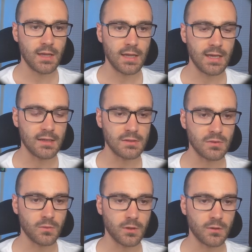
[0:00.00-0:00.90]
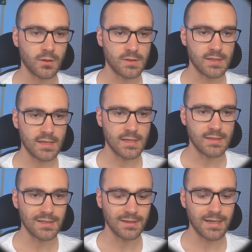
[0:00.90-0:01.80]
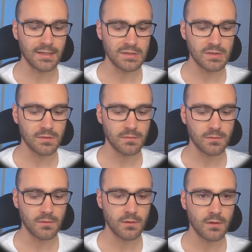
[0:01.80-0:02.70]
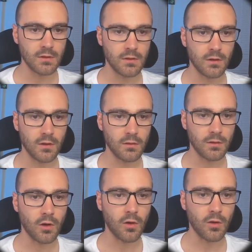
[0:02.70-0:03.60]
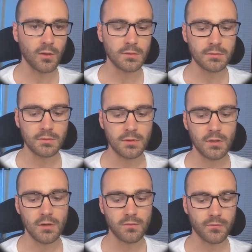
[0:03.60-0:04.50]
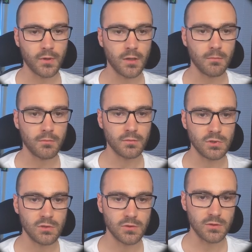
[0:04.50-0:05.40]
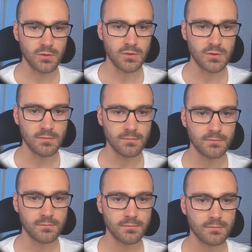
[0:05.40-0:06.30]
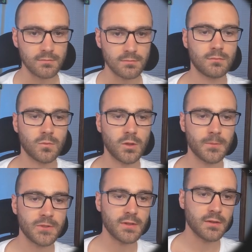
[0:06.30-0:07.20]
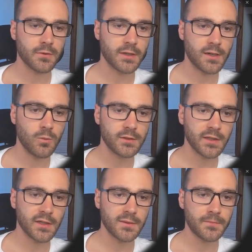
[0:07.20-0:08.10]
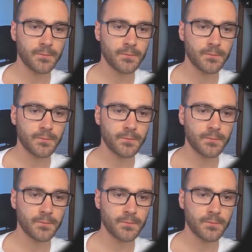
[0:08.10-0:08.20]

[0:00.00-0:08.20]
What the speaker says: And we're going to say select all from users. Whoops, I forgot one letter.